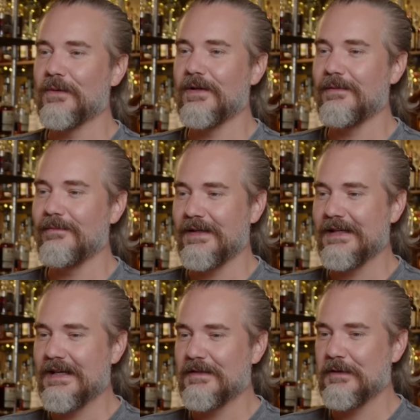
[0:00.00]
would it
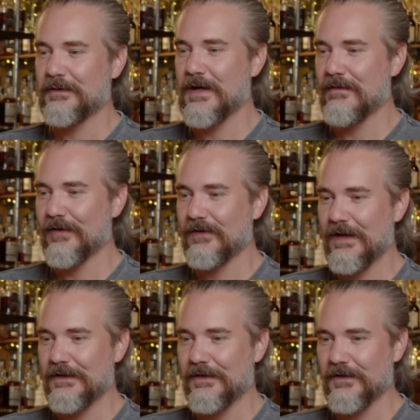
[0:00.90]
be in those
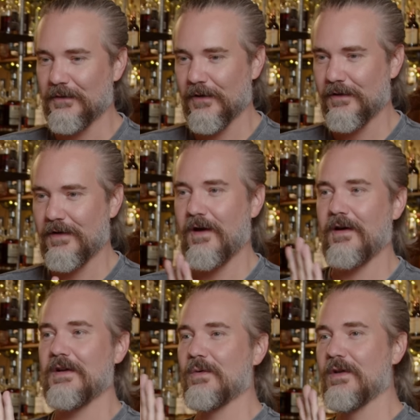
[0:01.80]
conversations where you're
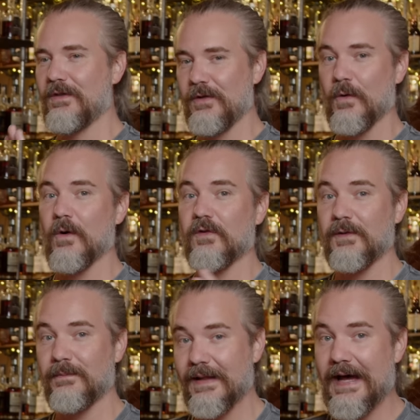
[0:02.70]
talking with your
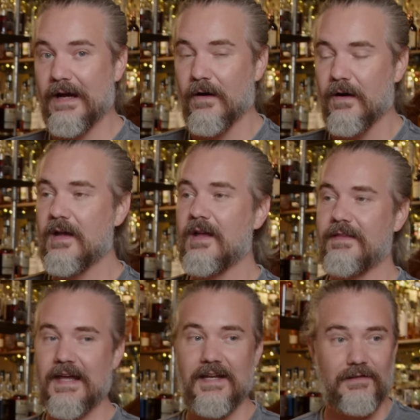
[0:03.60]
supplier
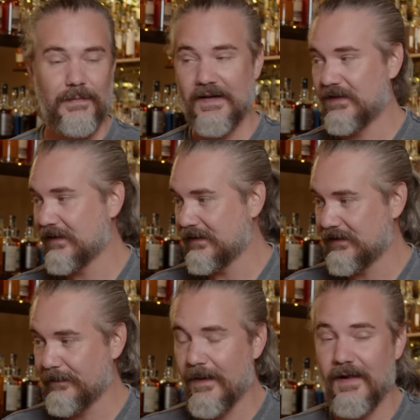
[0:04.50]
that has basically
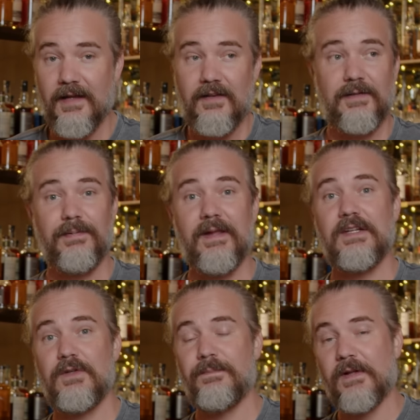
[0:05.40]
suppo-
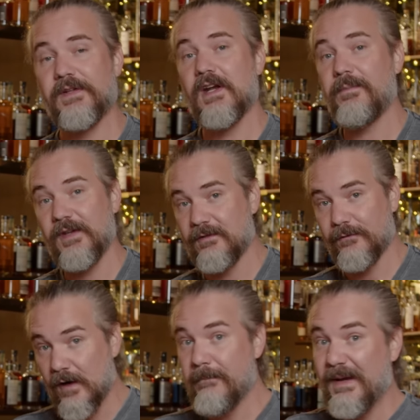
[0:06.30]
supplied you building up this
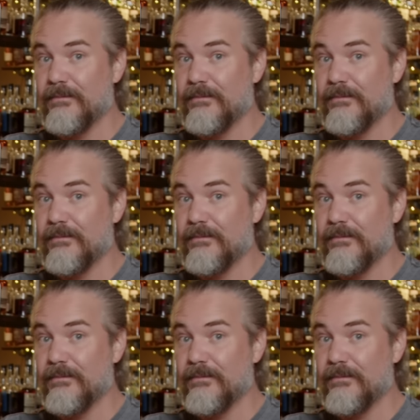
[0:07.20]
very big